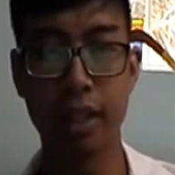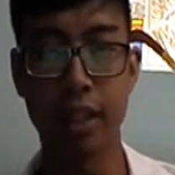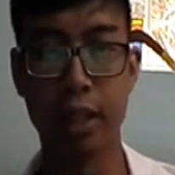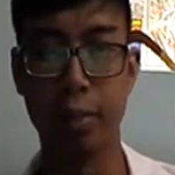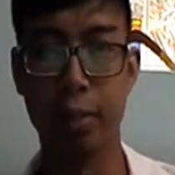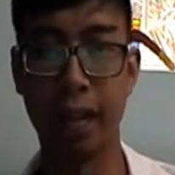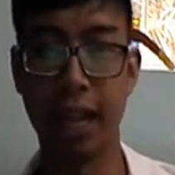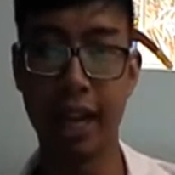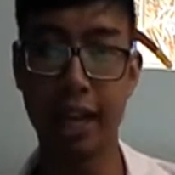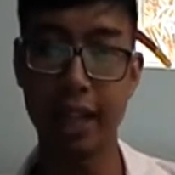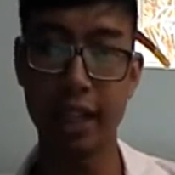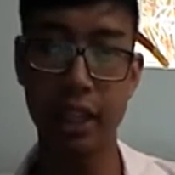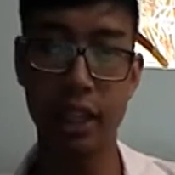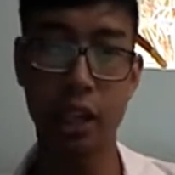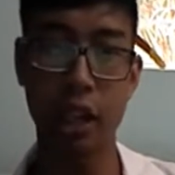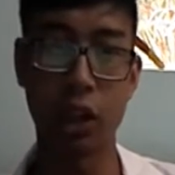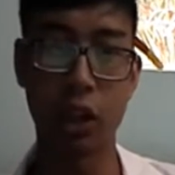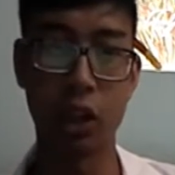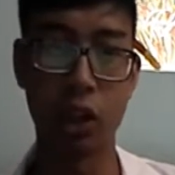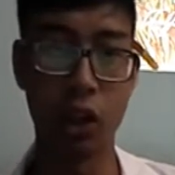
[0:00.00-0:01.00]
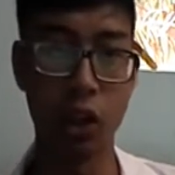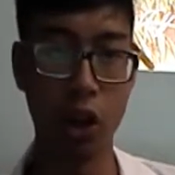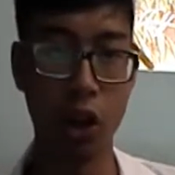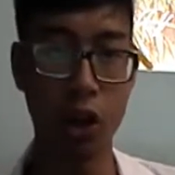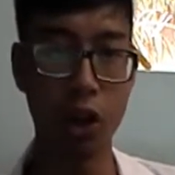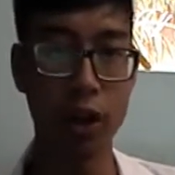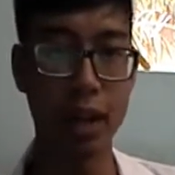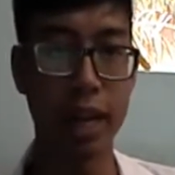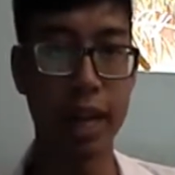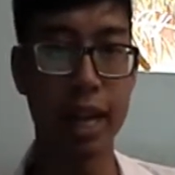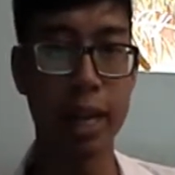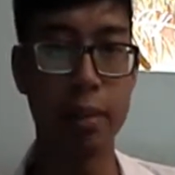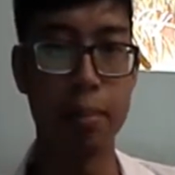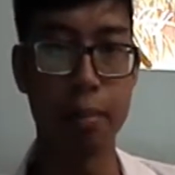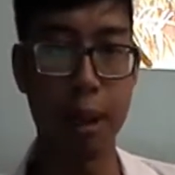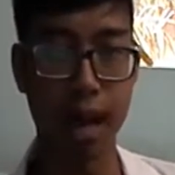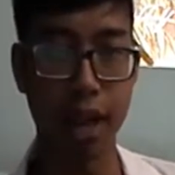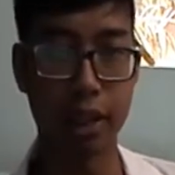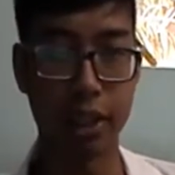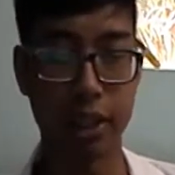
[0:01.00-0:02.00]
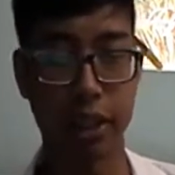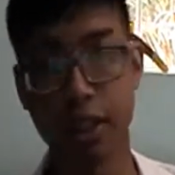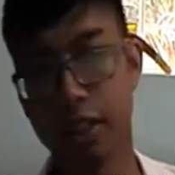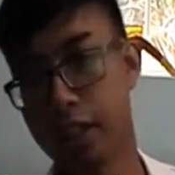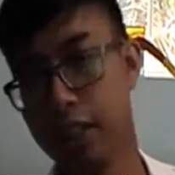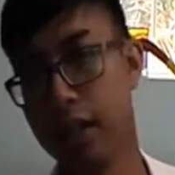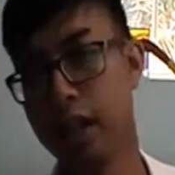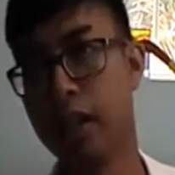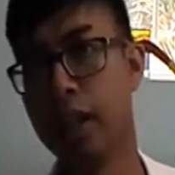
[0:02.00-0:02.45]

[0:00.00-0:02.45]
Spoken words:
LeBlanc, Go, and Belk.